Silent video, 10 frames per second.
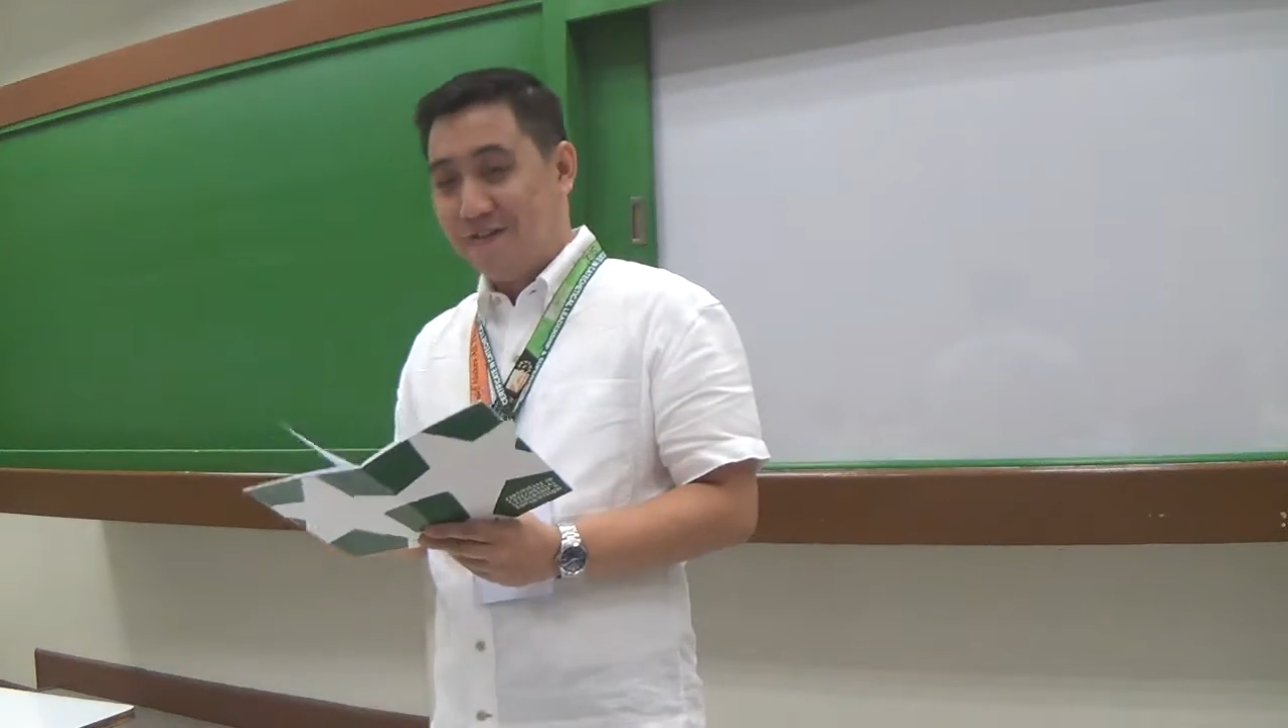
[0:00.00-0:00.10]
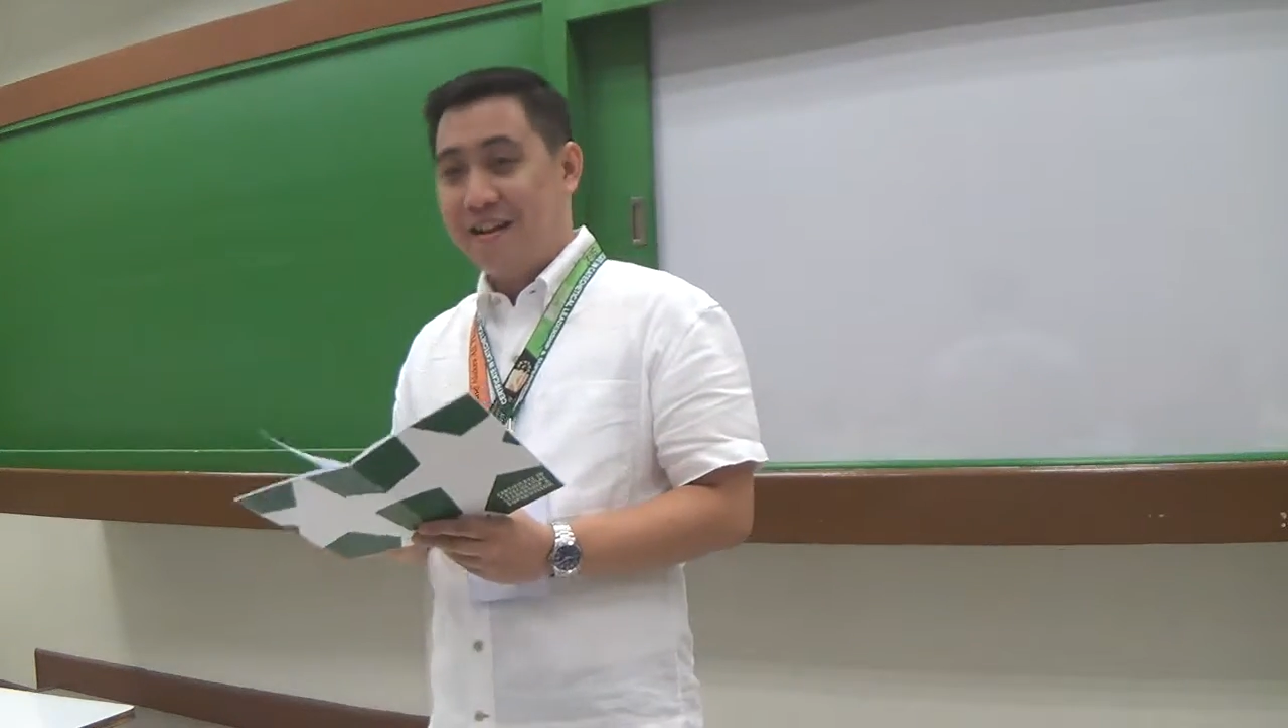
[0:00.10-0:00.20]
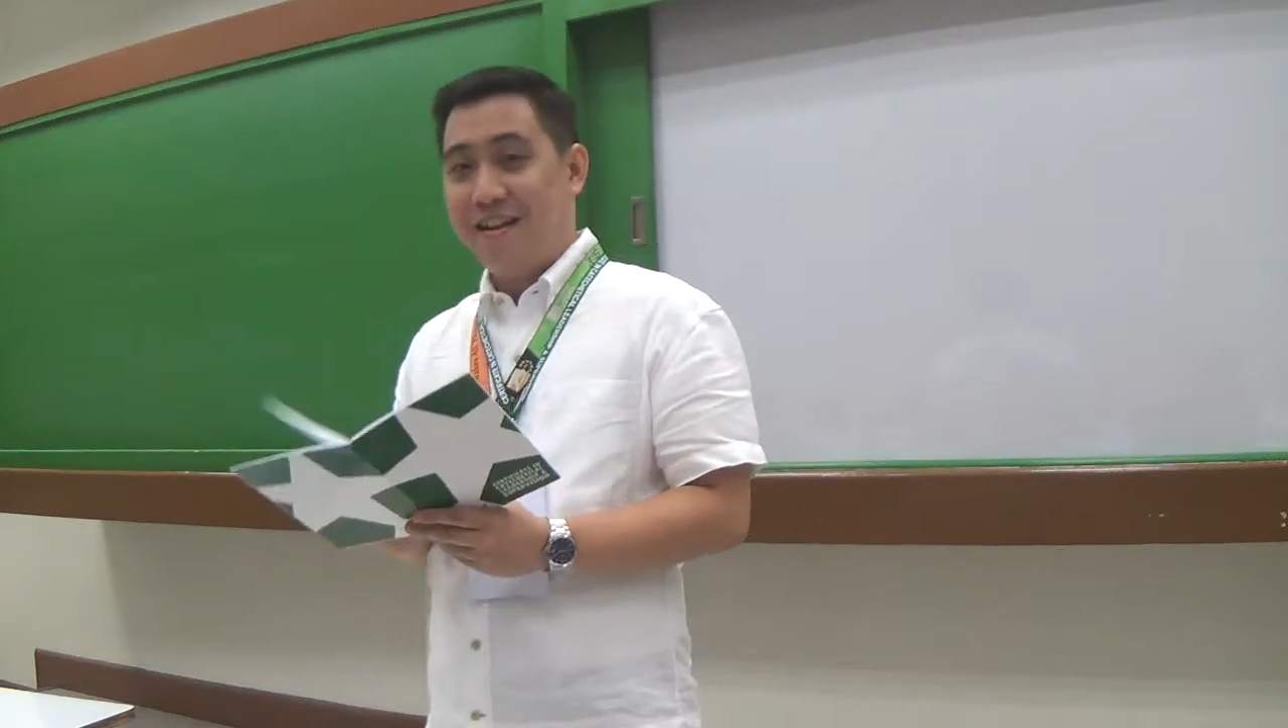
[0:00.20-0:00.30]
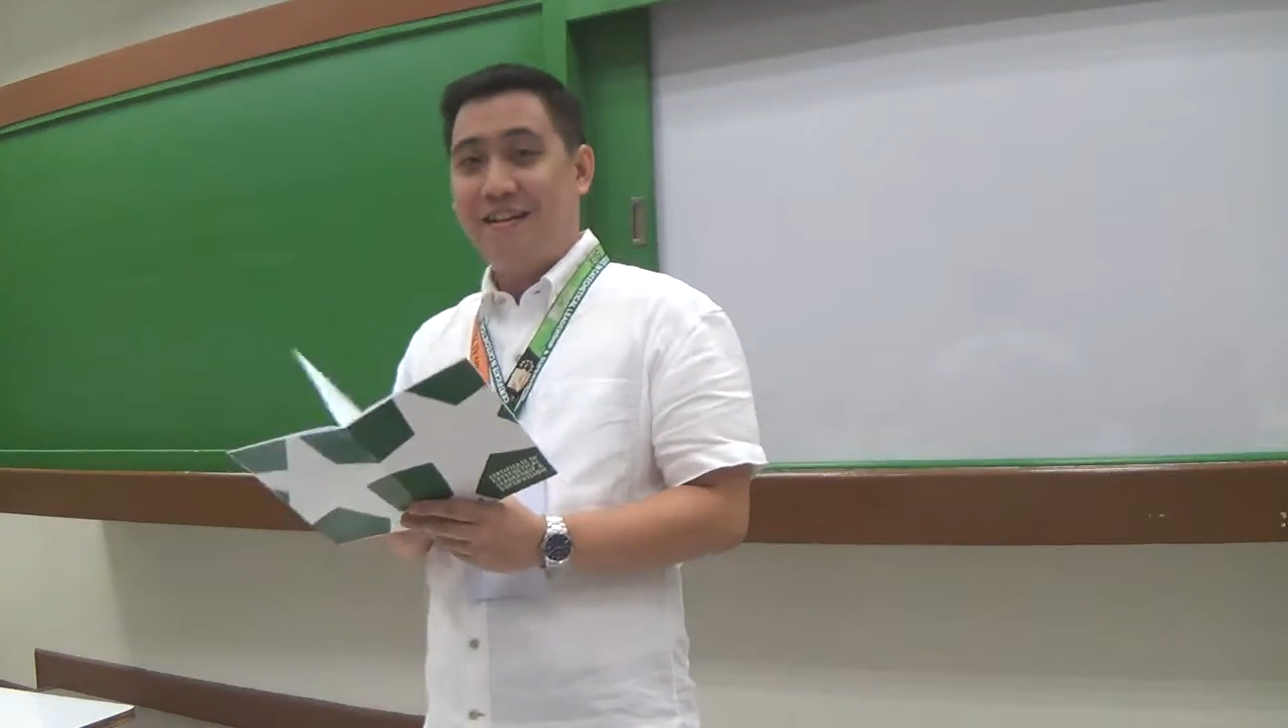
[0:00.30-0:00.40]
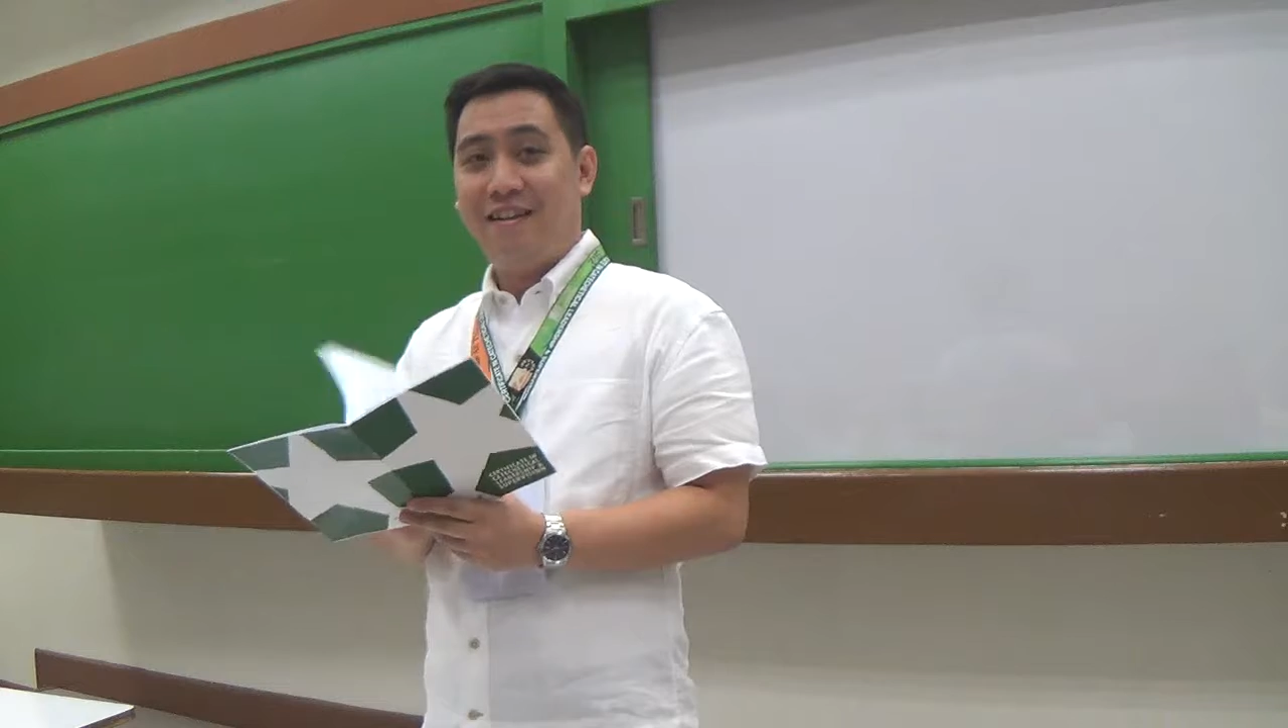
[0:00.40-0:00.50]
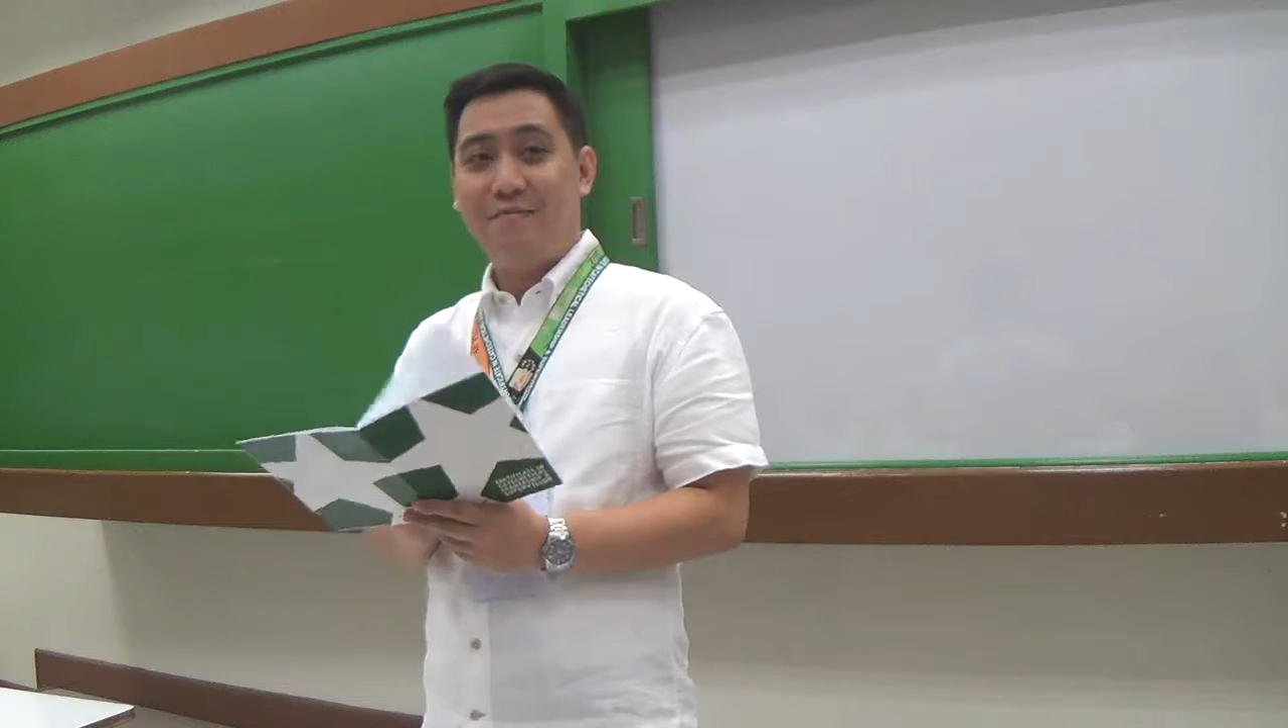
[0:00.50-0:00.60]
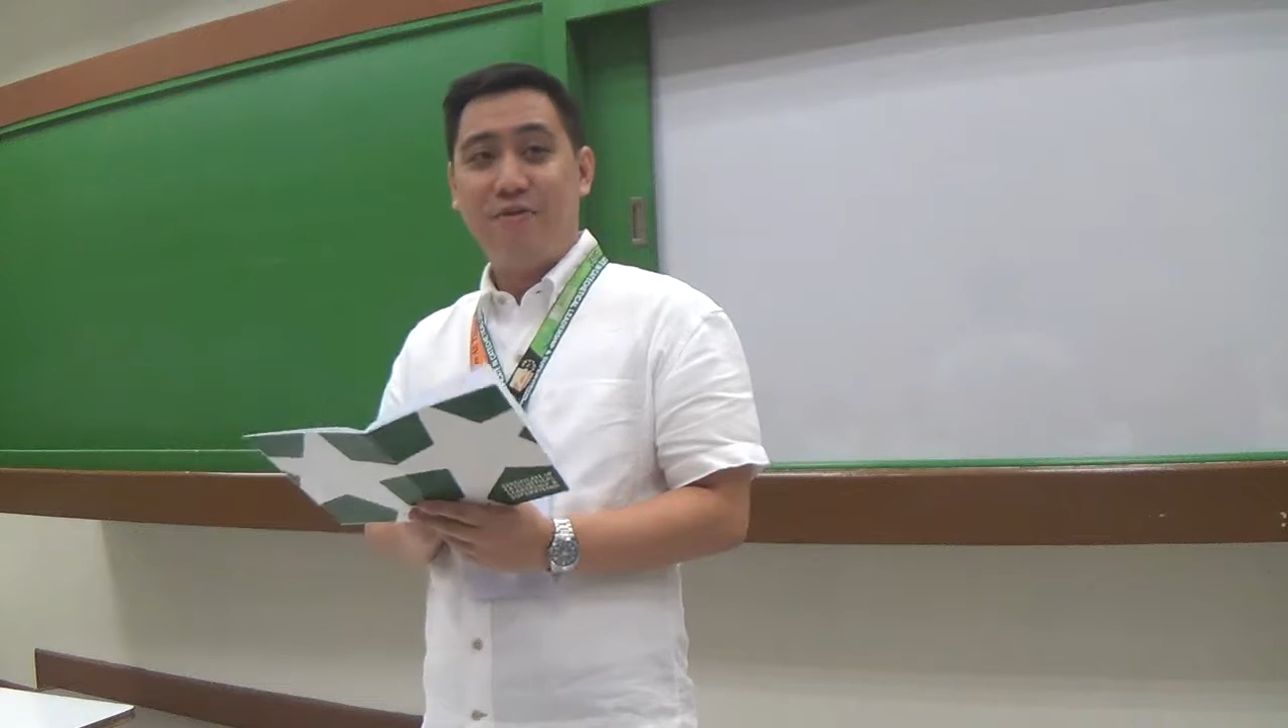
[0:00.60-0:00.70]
dahil